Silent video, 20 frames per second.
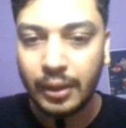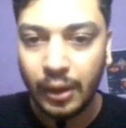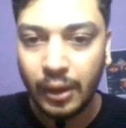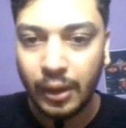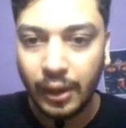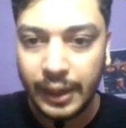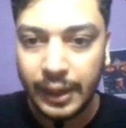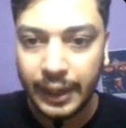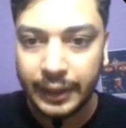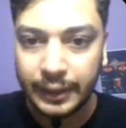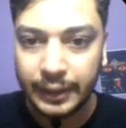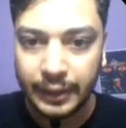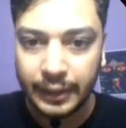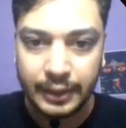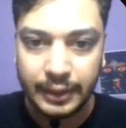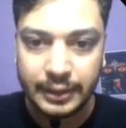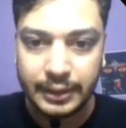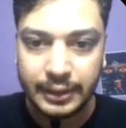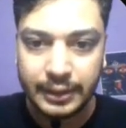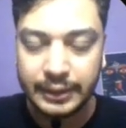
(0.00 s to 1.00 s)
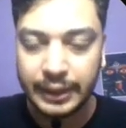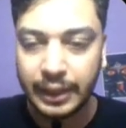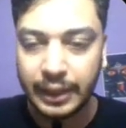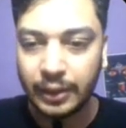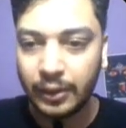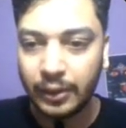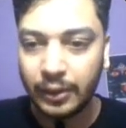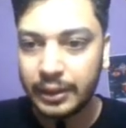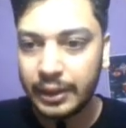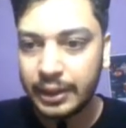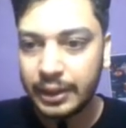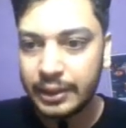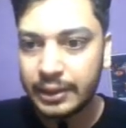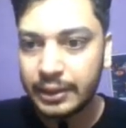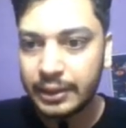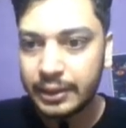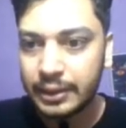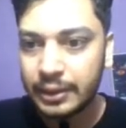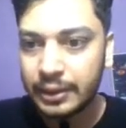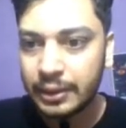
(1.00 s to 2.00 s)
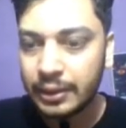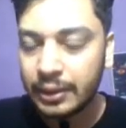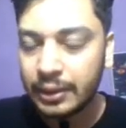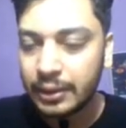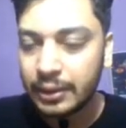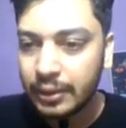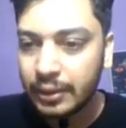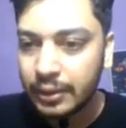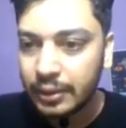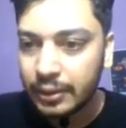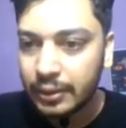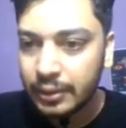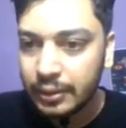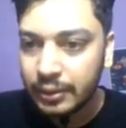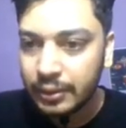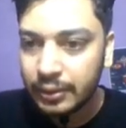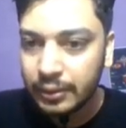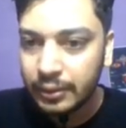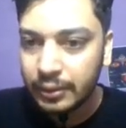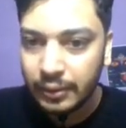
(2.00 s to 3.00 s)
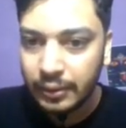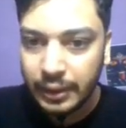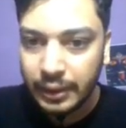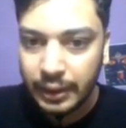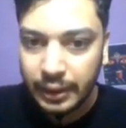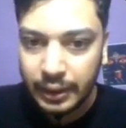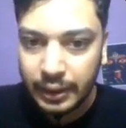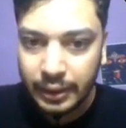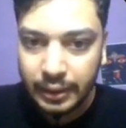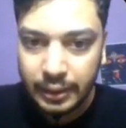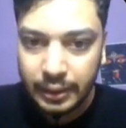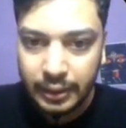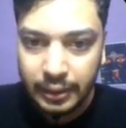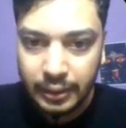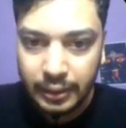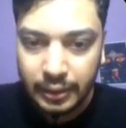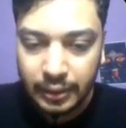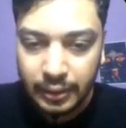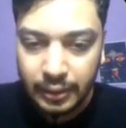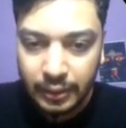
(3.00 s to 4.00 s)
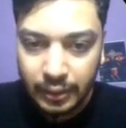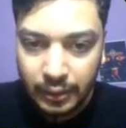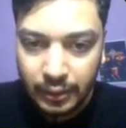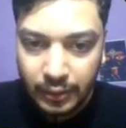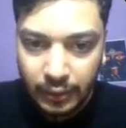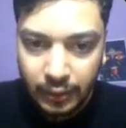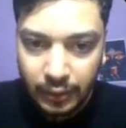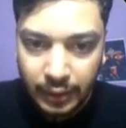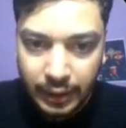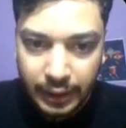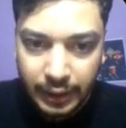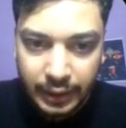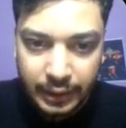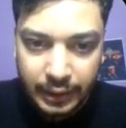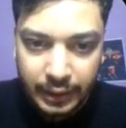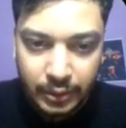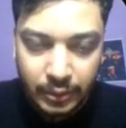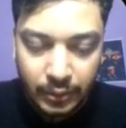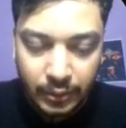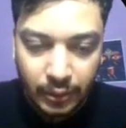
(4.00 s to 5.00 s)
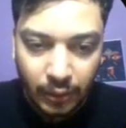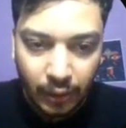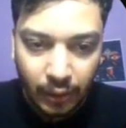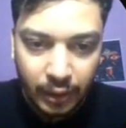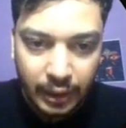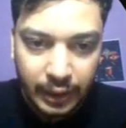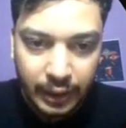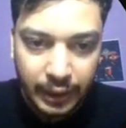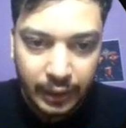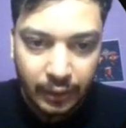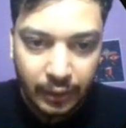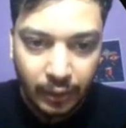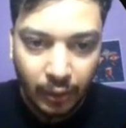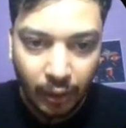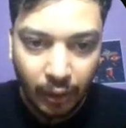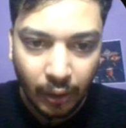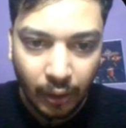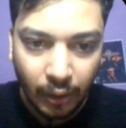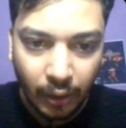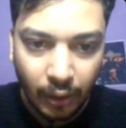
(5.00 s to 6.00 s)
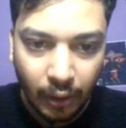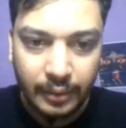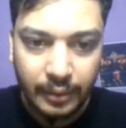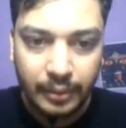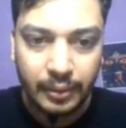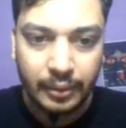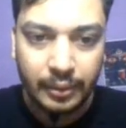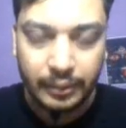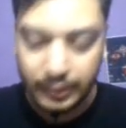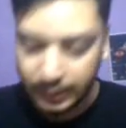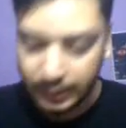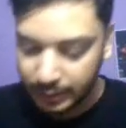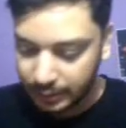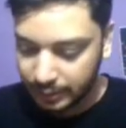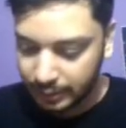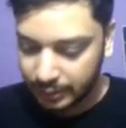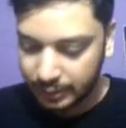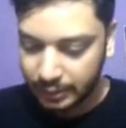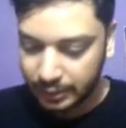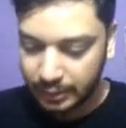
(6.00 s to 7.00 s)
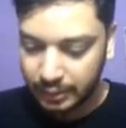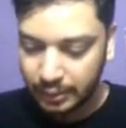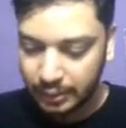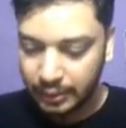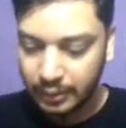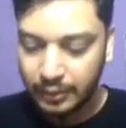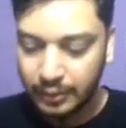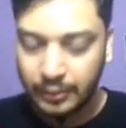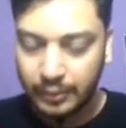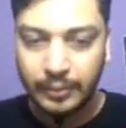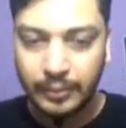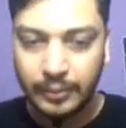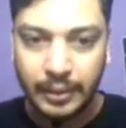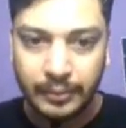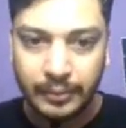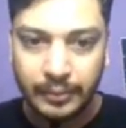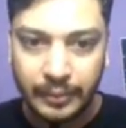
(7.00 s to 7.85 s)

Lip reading: All right, let's check on this. Okay, it should only call this when